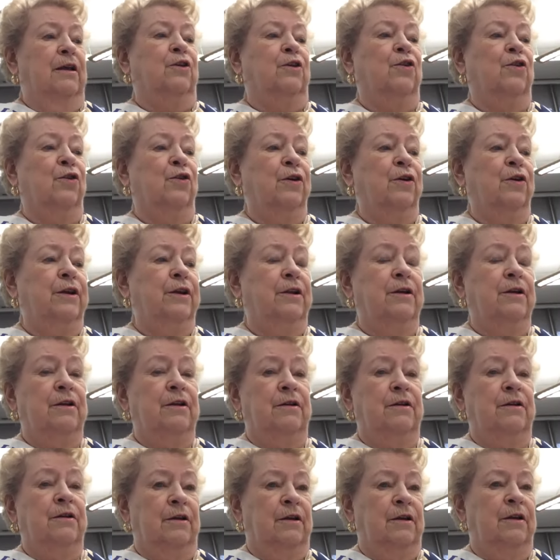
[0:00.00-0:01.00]

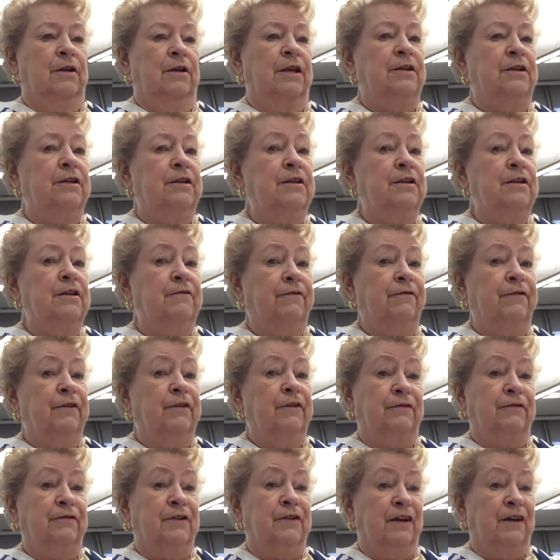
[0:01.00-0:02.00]
Corydon in
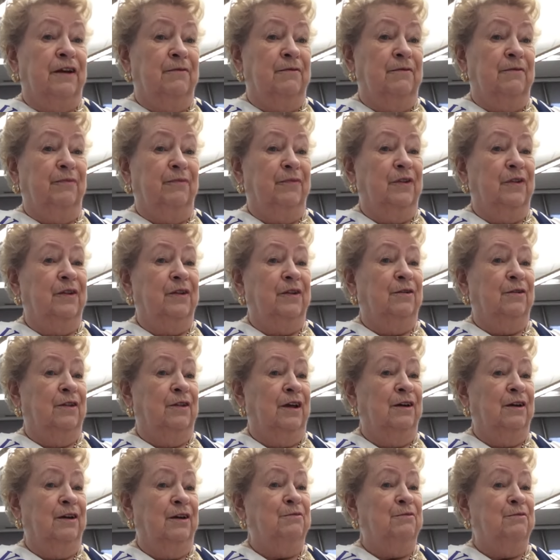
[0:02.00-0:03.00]
1850. Now
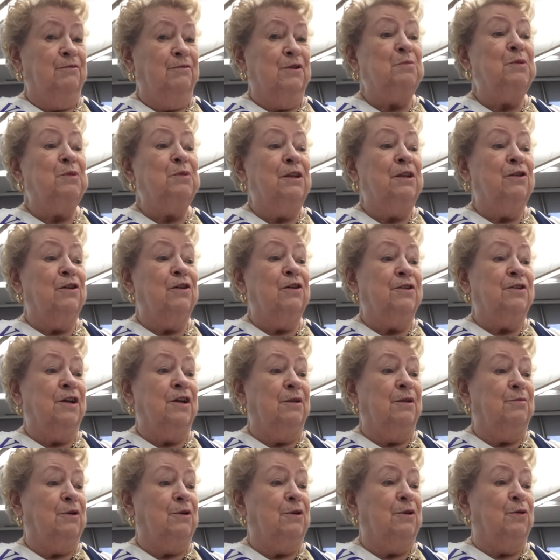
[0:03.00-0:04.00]
that was pretty long
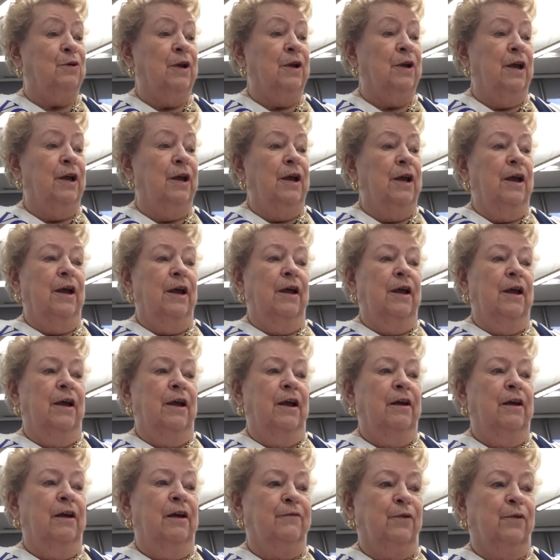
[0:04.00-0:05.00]
time ago
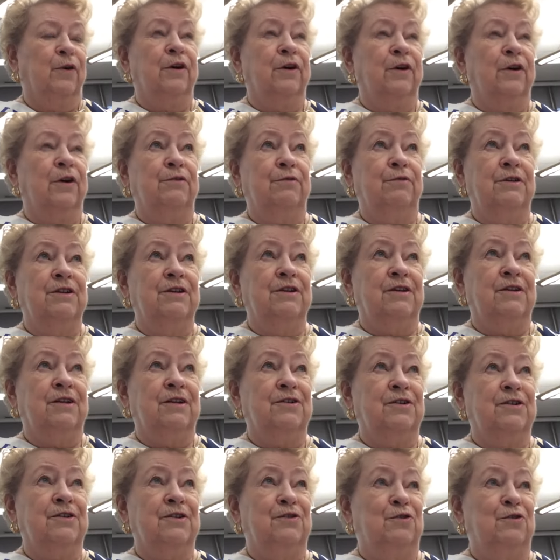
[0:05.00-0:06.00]
had
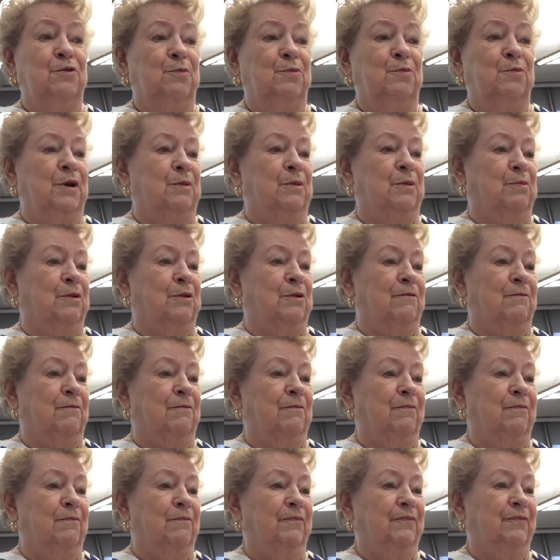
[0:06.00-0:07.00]
462 people.
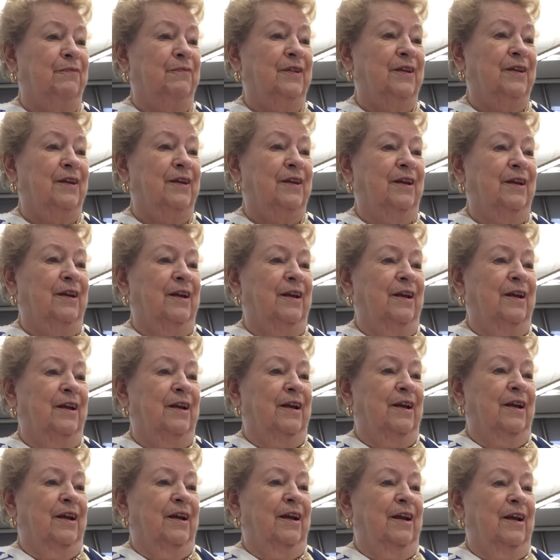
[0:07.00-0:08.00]

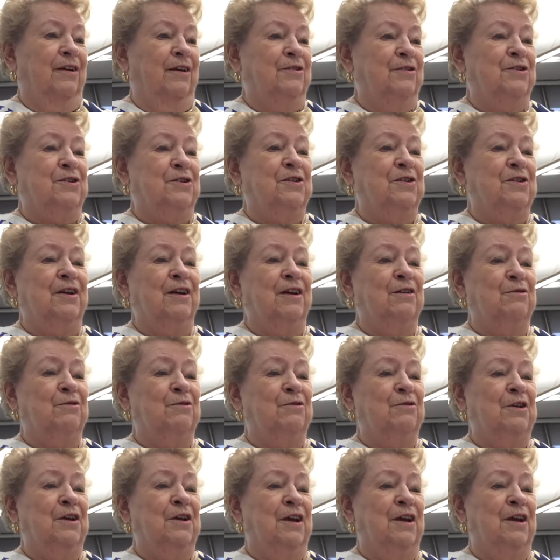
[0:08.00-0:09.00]
Harrison
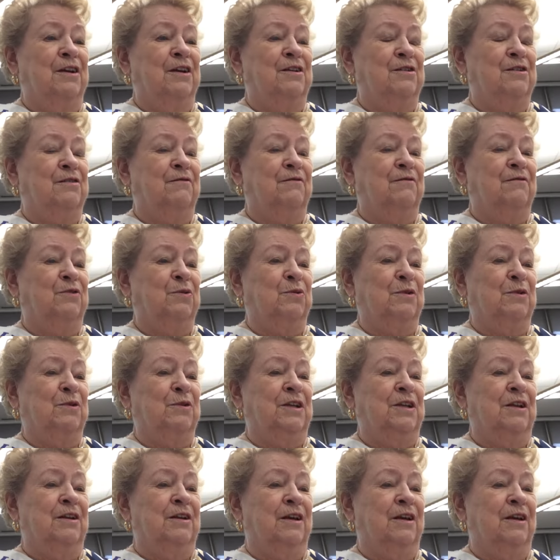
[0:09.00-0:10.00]
County, as of
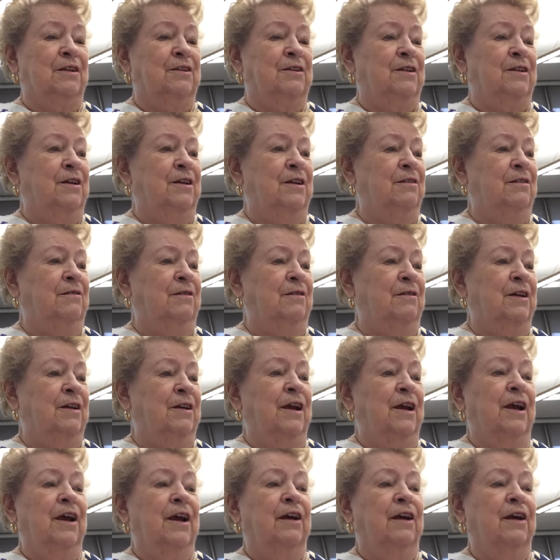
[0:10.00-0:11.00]
2019,
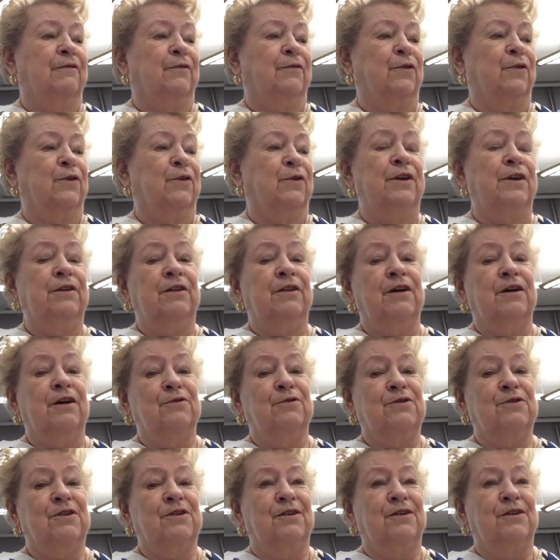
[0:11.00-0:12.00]
had
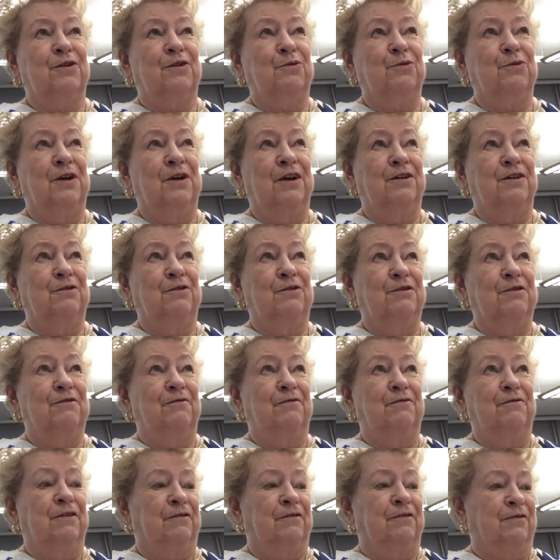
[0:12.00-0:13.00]

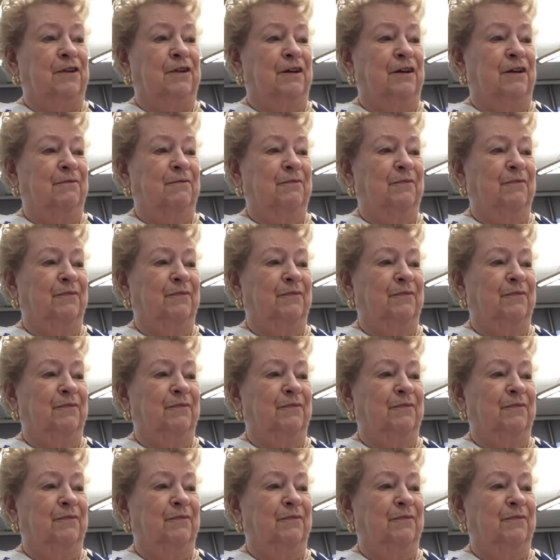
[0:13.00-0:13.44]
40,350.